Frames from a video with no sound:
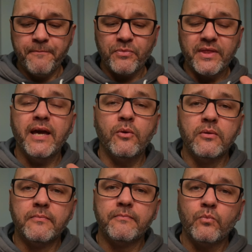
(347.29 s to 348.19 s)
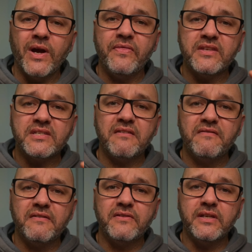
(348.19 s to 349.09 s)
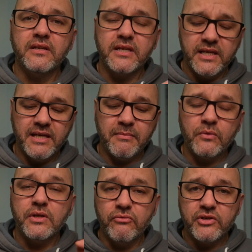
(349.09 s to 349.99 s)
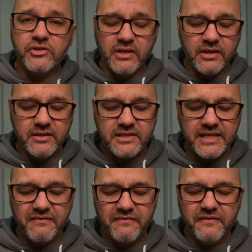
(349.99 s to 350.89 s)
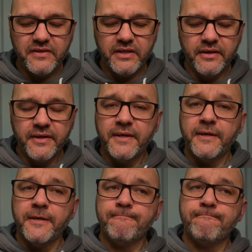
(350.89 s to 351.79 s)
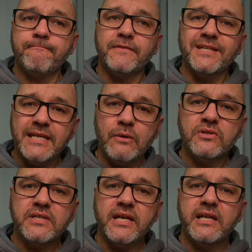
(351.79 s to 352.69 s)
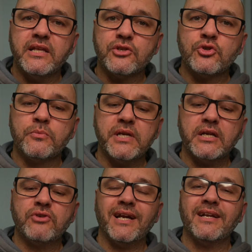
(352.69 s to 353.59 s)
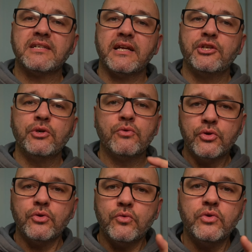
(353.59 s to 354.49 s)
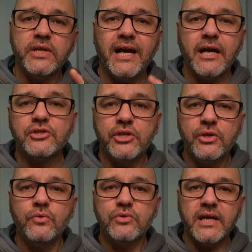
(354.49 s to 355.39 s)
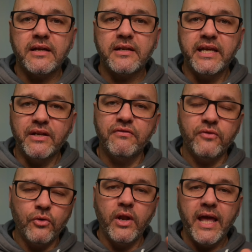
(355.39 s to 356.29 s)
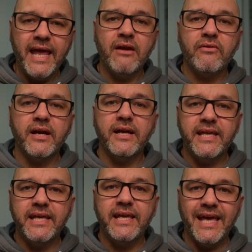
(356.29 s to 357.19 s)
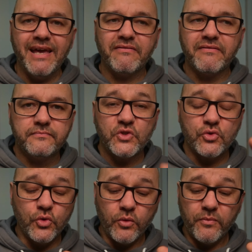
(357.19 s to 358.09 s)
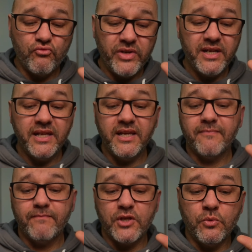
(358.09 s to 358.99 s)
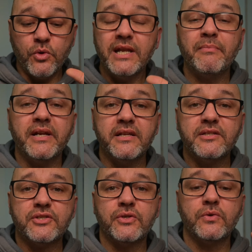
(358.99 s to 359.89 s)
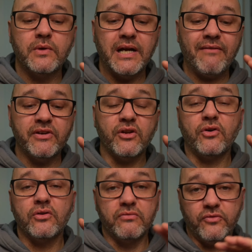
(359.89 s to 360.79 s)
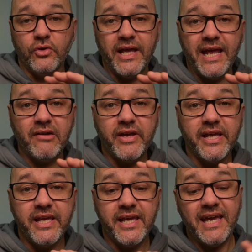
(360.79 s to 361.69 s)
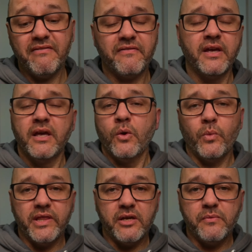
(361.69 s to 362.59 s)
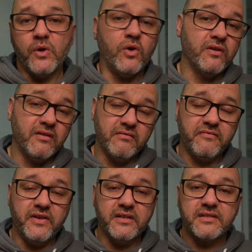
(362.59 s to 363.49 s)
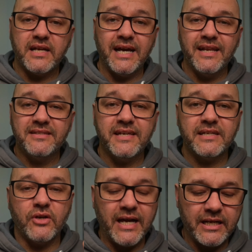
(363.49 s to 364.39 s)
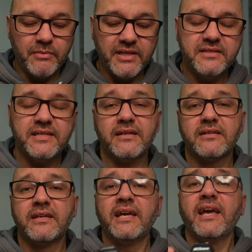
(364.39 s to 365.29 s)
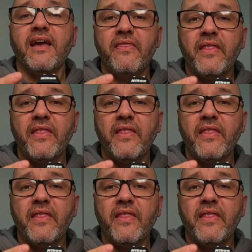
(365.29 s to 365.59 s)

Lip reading: Now, when the Z50 came out, the original Z50, the downside of the subject tracking is that you could only actually use that in full area AF. So really, you were limited to having it on full area AF, whether it be on face, eye detect, or animal detect, and